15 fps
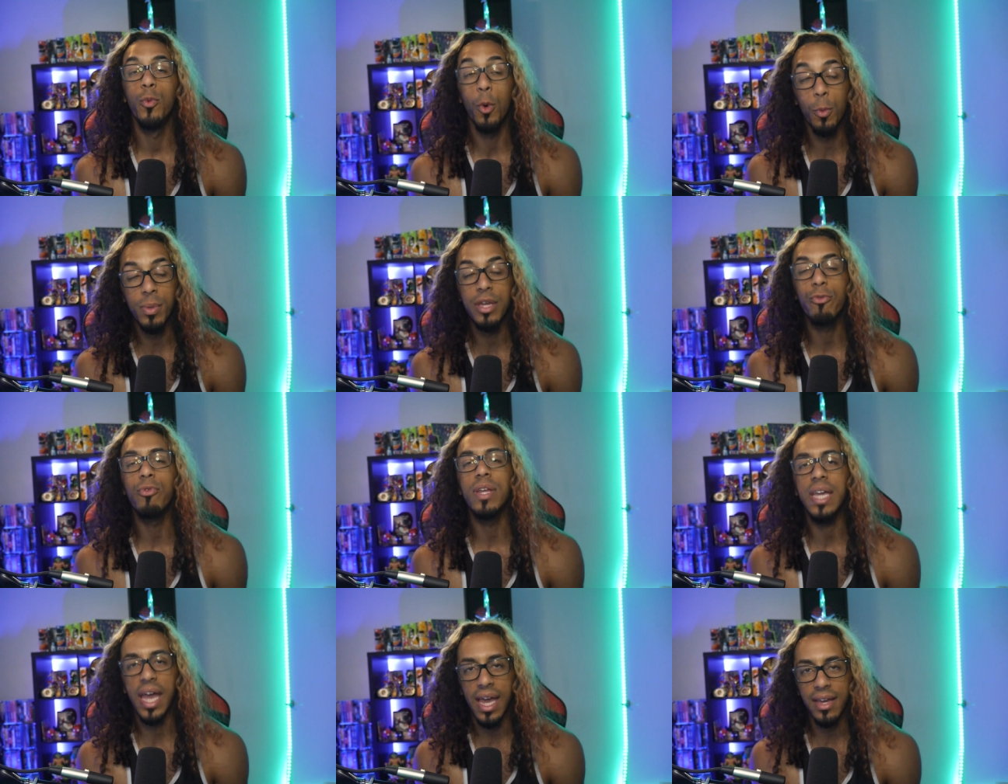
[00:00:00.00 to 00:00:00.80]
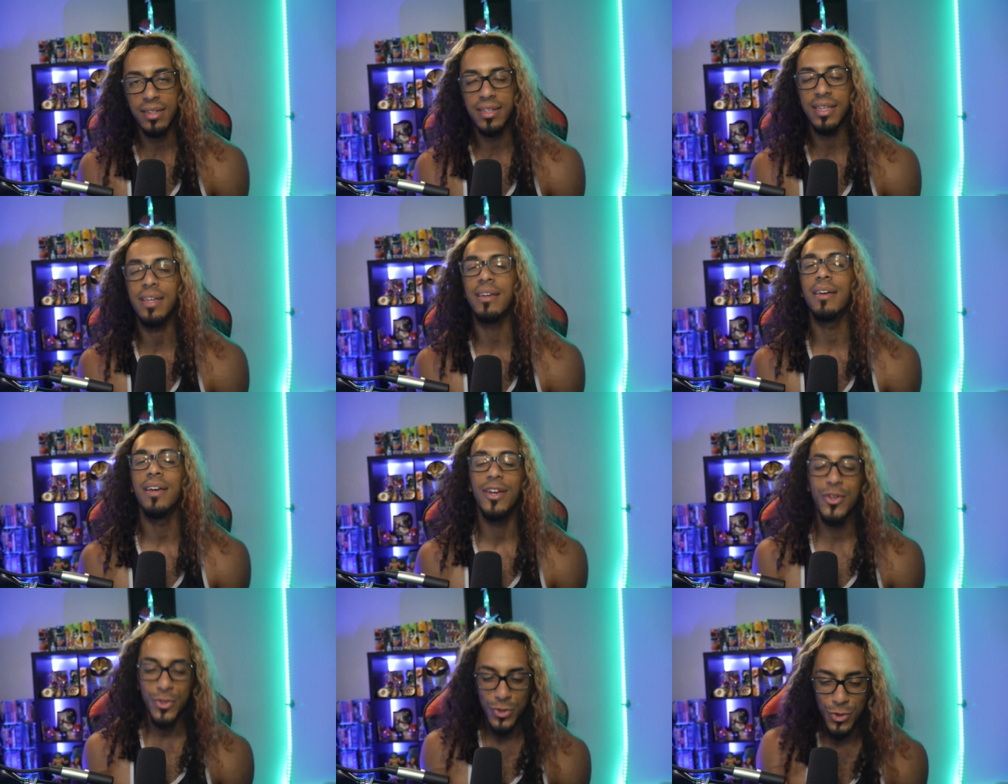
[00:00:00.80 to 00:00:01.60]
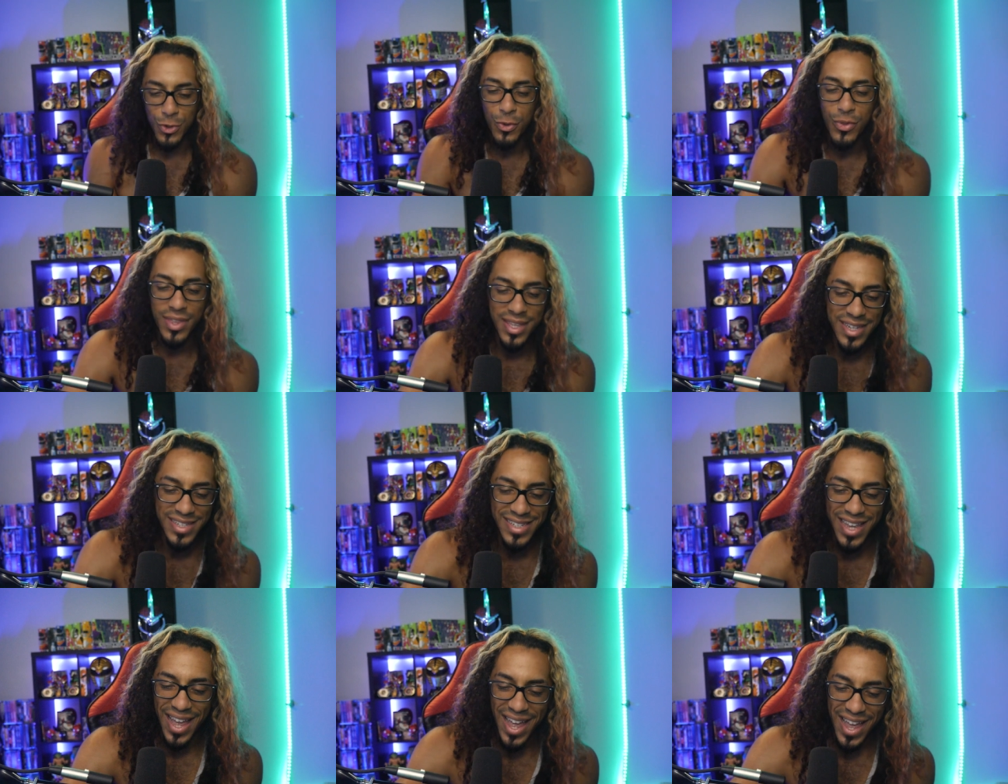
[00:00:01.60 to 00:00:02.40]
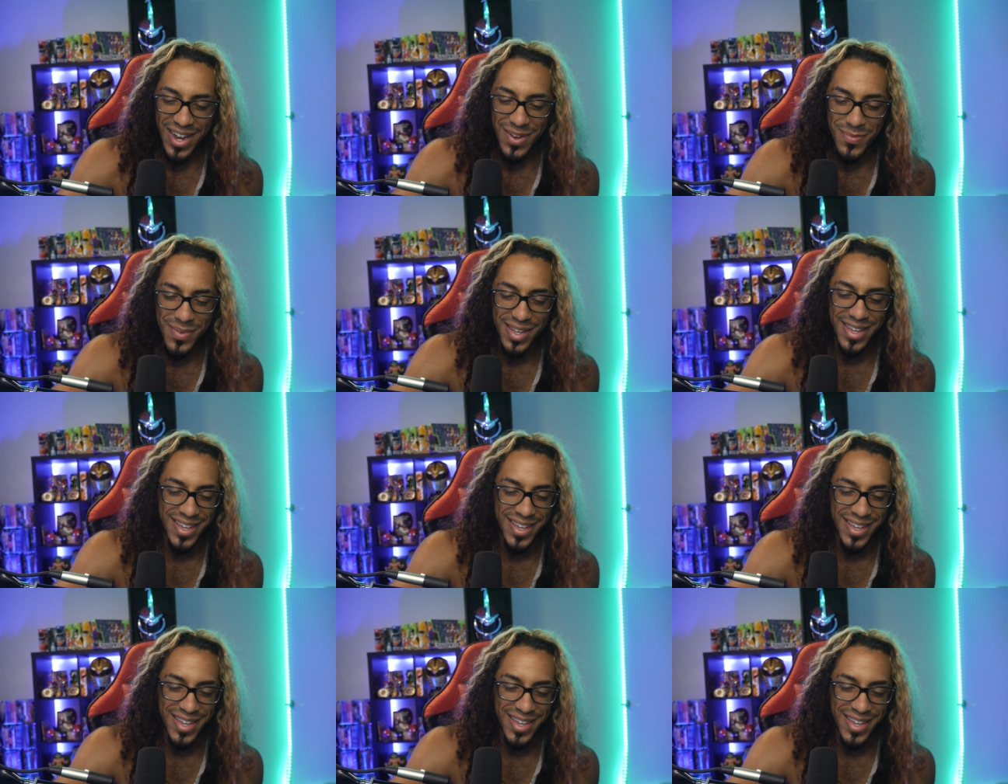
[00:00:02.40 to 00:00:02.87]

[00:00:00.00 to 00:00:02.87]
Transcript: we will be reacting to this anime.